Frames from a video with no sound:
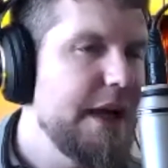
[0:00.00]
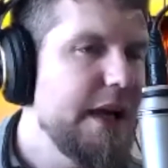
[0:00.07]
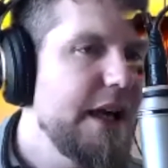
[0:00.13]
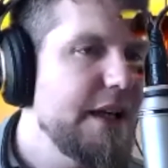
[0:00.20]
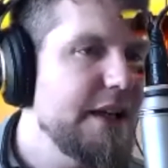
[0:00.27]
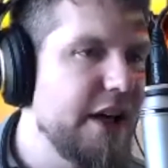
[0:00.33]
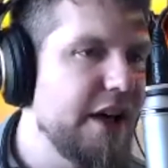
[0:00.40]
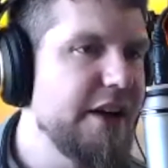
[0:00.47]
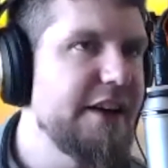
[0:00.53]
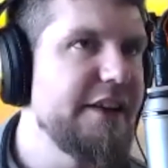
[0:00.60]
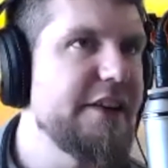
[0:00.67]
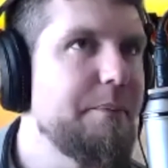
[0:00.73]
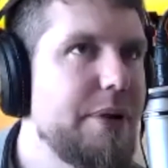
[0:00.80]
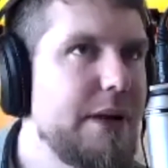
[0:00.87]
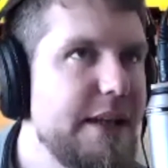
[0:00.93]
Guys,
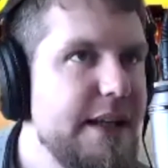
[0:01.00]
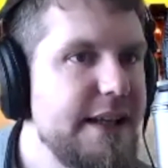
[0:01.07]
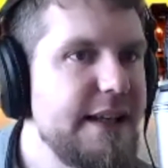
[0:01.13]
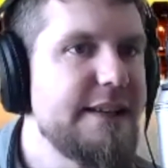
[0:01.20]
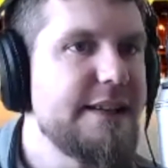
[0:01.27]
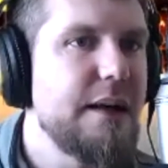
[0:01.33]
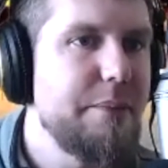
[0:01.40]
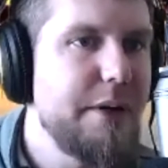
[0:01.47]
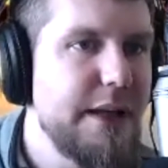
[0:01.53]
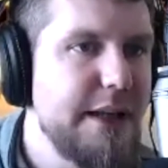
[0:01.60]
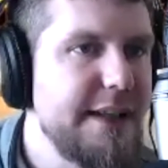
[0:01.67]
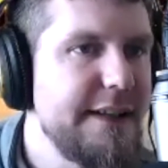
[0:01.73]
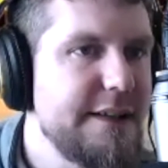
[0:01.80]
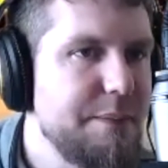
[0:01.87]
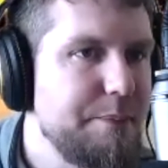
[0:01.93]
please,
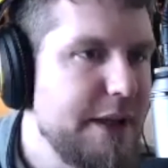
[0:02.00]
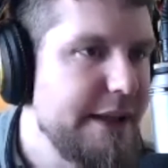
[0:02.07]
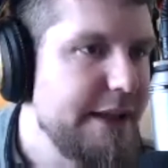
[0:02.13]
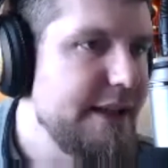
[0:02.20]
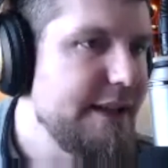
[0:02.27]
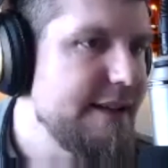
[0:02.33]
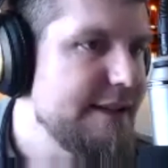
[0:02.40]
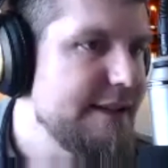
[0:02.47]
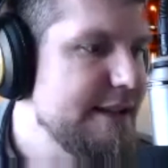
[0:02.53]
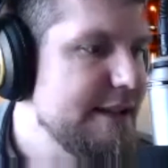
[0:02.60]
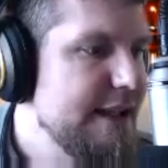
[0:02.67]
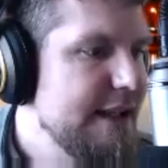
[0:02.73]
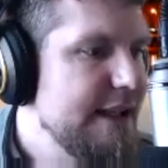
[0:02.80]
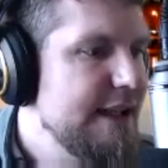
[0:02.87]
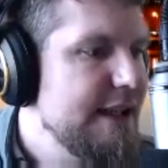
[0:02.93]
please, please
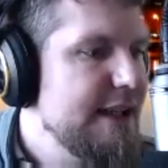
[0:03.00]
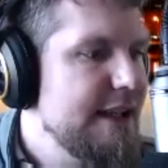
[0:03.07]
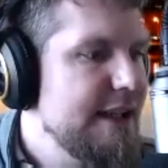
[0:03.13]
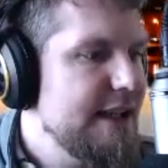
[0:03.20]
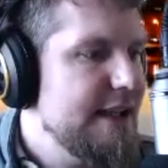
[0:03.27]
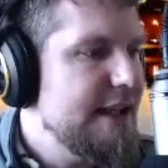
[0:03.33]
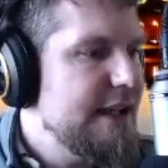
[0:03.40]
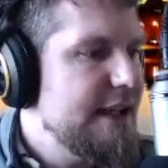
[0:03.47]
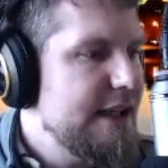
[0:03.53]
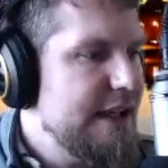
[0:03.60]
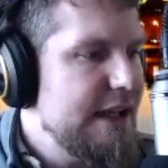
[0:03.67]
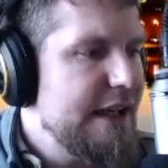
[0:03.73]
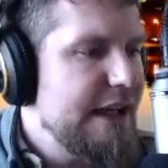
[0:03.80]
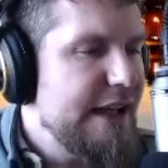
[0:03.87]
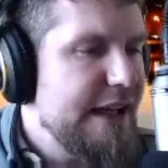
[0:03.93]

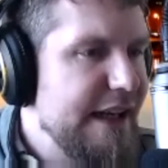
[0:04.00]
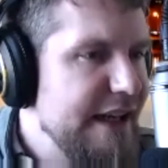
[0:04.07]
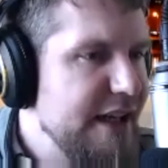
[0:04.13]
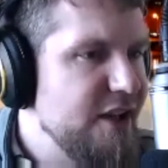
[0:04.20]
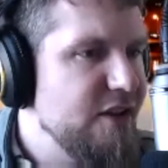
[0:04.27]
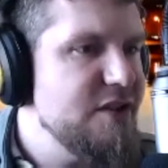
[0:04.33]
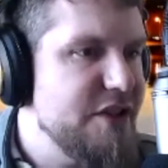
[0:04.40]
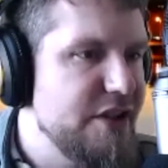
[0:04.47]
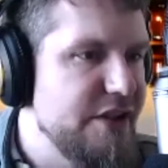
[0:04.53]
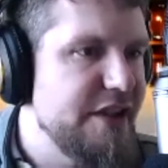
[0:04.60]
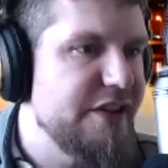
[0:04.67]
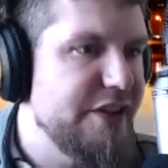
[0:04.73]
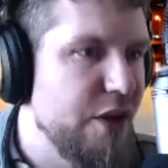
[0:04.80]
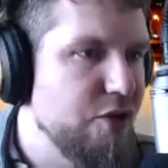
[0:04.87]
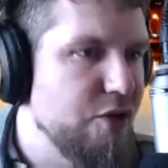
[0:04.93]
adhere to the
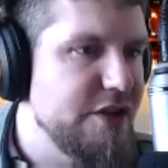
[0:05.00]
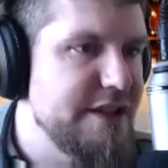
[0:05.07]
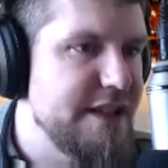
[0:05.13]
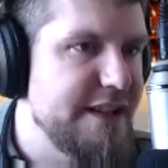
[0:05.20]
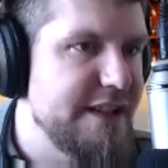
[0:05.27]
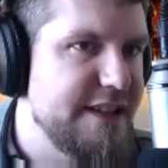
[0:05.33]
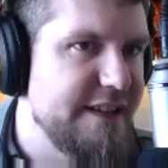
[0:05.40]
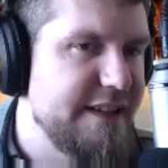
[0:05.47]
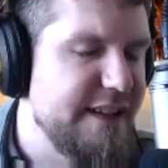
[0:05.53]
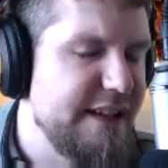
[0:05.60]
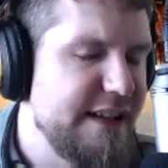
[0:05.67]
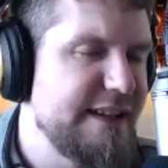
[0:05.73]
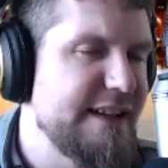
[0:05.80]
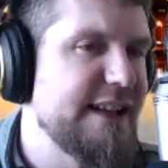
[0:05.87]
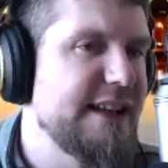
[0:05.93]
social
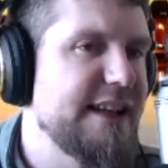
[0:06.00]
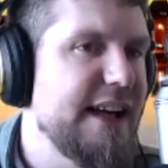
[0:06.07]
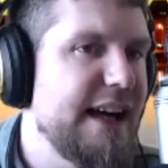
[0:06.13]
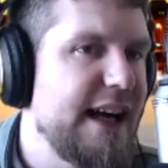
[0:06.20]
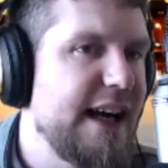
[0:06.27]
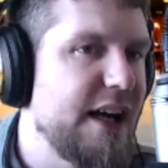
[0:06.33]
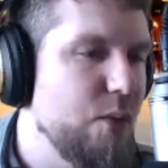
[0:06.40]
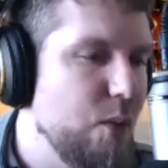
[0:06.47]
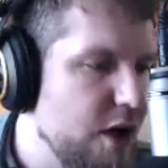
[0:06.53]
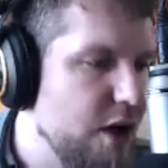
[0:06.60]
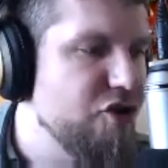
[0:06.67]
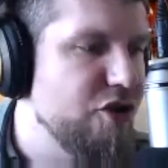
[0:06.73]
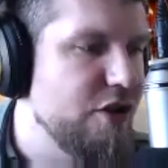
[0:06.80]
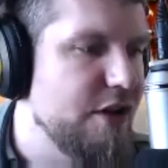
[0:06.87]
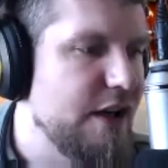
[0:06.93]
distancing and wash your
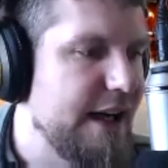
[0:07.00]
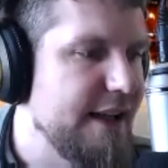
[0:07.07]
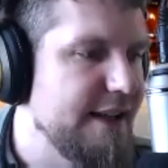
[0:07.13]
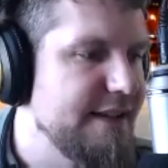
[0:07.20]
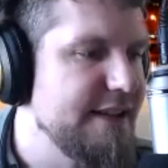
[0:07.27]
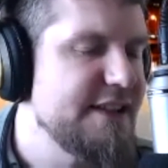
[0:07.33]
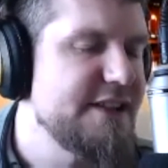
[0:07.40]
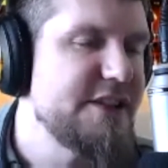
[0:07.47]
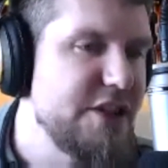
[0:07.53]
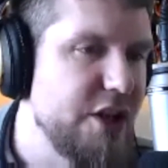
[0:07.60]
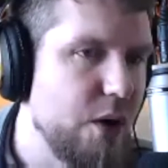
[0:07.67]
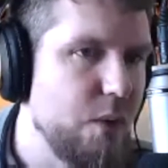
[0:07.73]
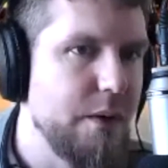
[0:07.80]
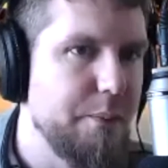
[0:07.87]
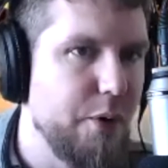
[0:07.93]
hands. It's so
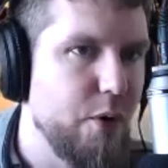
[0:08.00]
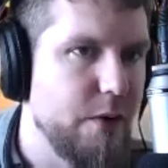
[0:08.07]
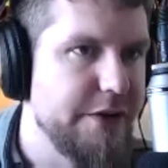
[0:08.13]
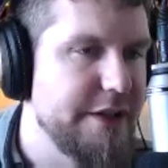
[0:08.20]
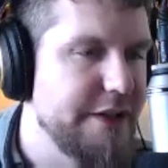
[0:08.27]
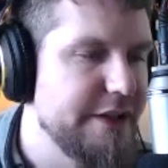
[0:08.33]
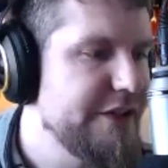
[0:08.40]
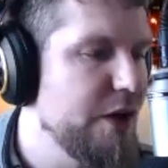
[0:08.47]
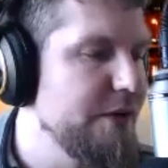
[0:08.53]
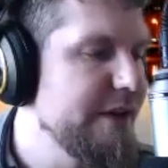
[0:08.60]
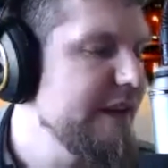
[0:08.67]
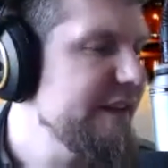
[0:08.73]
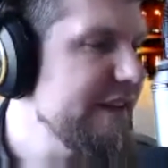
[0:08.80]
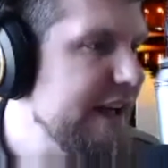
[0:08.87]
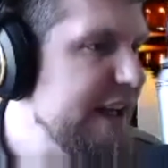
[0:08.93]
important. So this
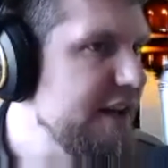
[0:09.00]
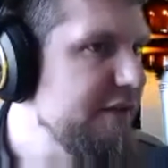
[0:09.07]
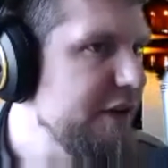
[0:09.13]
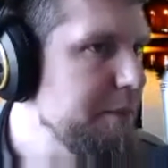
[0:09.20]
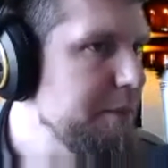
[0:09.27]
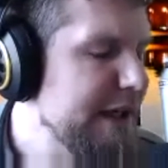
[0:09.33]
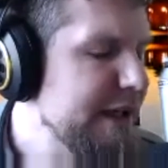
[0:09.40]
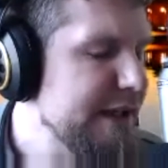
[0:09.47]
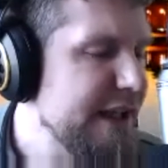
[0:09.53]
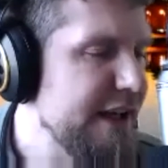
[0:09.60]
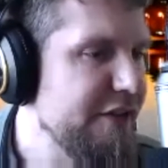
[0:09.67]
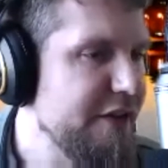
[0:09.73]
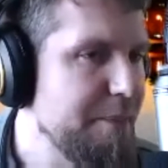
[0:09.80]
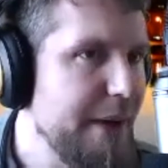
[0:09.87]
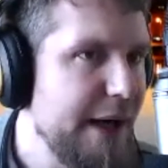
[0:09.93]
is AV Gives
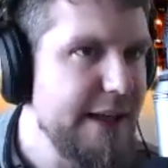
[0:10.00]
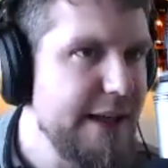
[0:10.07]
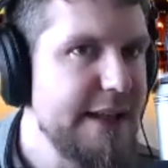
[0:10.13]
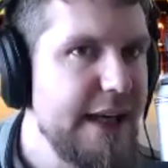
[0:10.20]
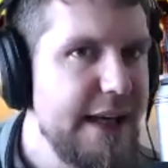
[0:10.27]
Back.